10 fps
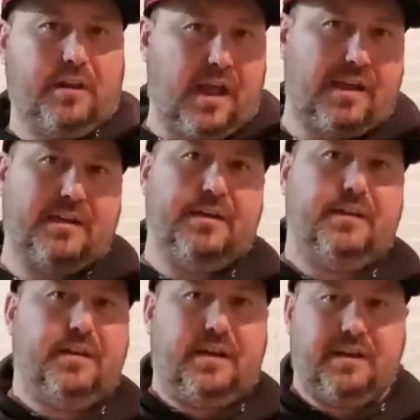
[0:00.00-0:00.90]
lighten it,
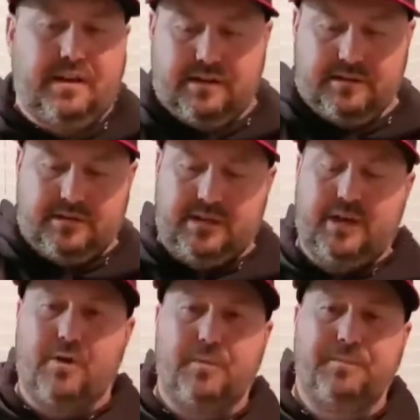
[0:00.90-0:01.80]
and then
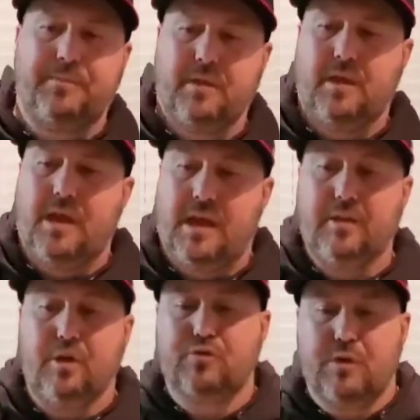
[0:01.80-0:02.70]
it
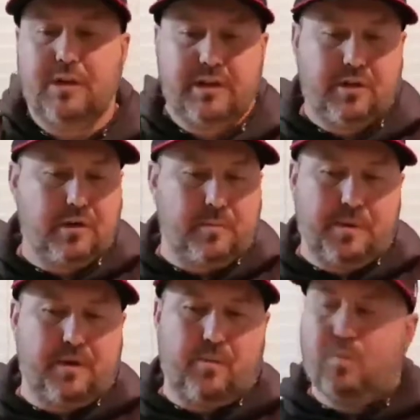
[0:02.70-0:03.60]
looks really good,
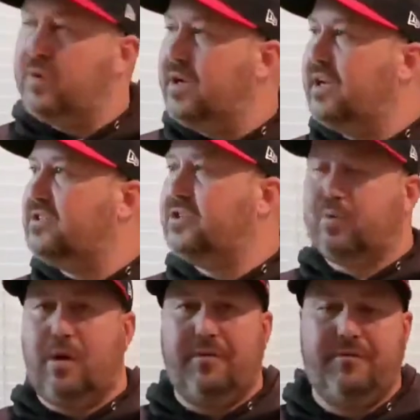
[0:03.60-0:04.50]
but it just
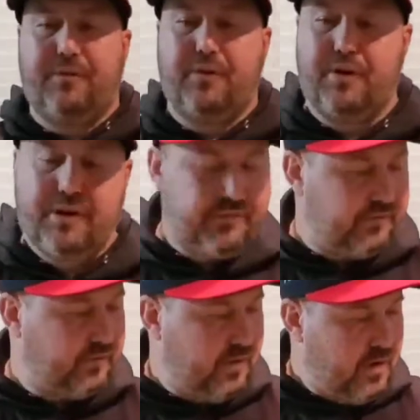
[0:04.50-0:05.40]
wasn't for us.